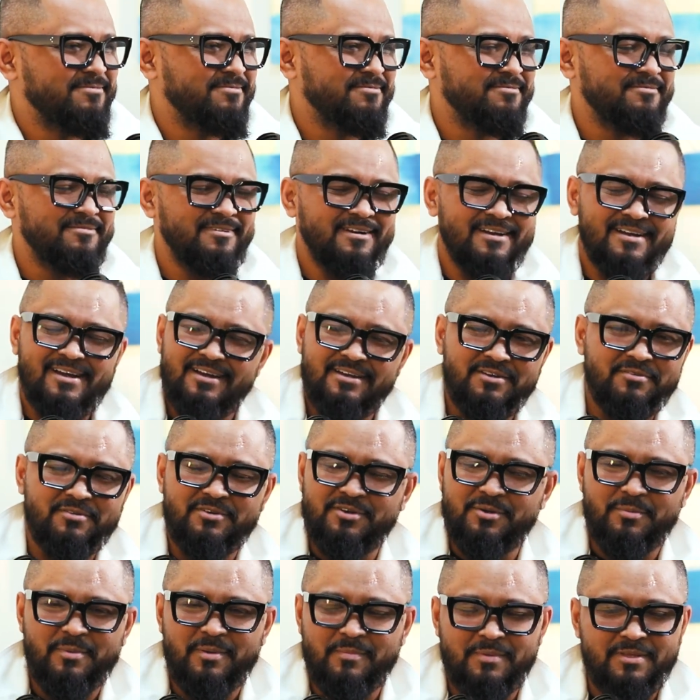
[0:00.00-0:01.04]
I can't even
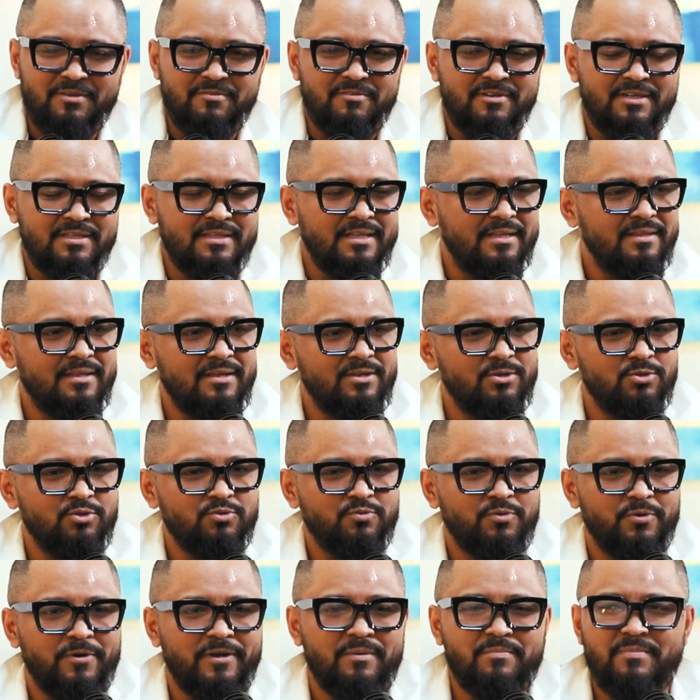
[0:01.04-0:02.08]
remember the word that they use
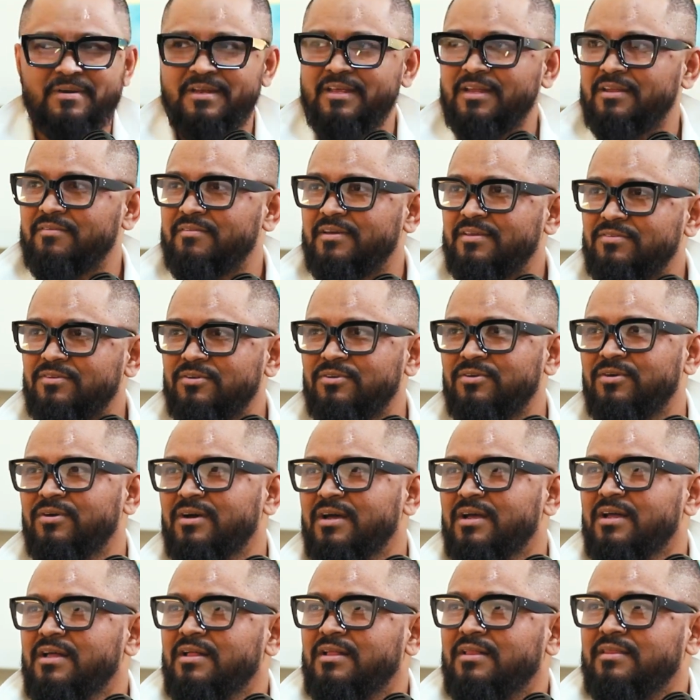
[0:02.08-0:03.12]
for it, but anyways,
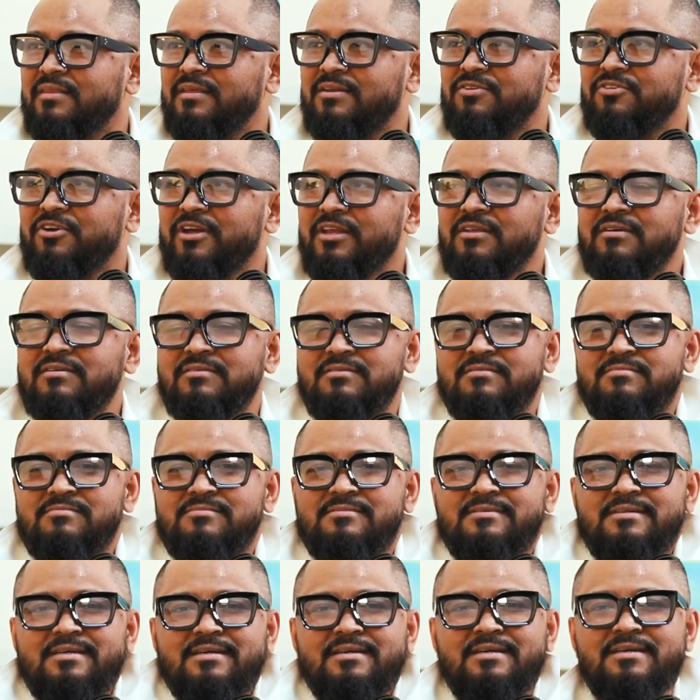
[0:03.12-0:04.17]
they're trying to,
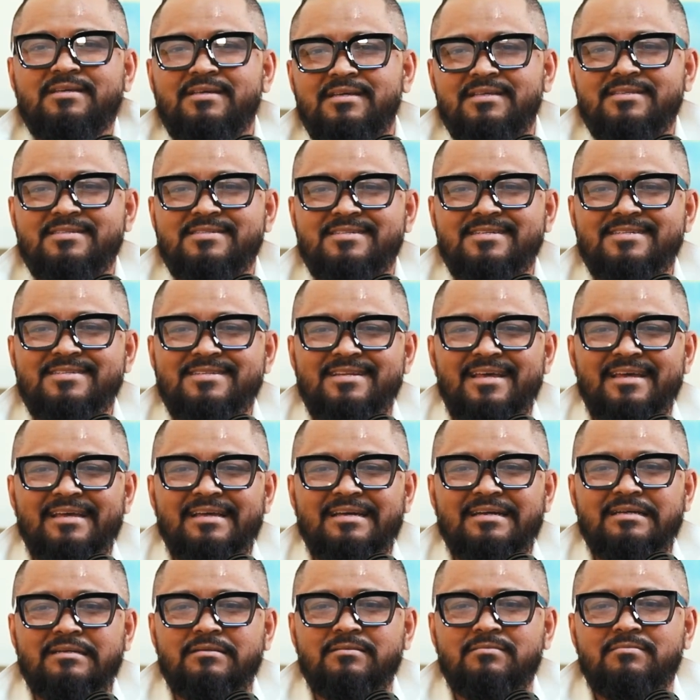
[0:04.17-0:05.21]
it's just like
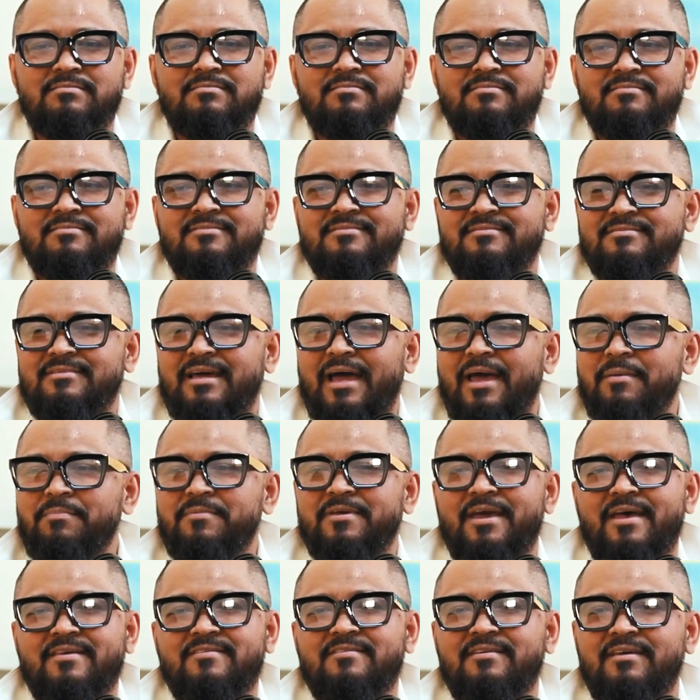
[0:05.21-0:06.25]

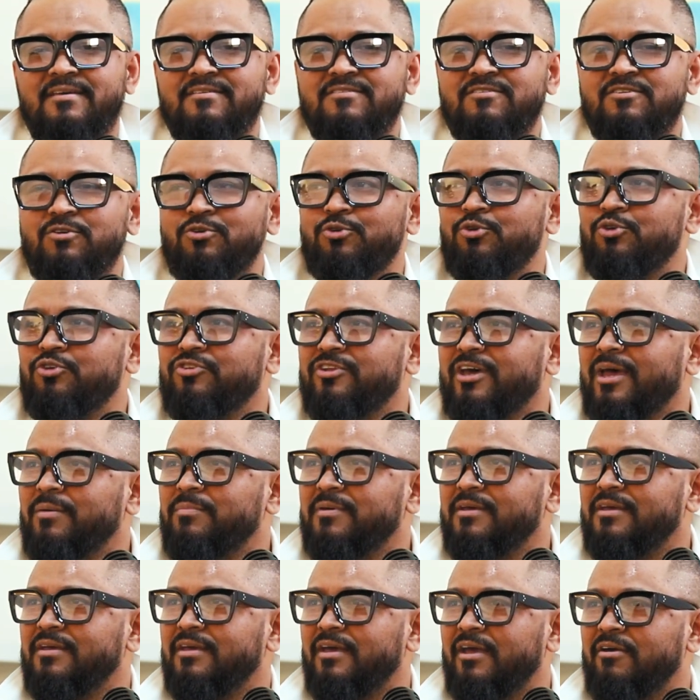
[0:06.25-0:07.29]
typecasting and
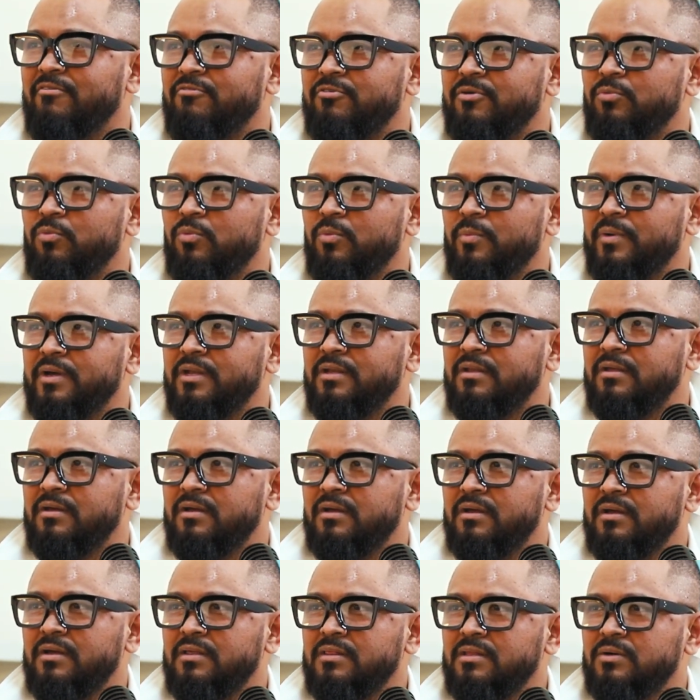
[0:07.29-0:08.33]
stereotyping every woman in the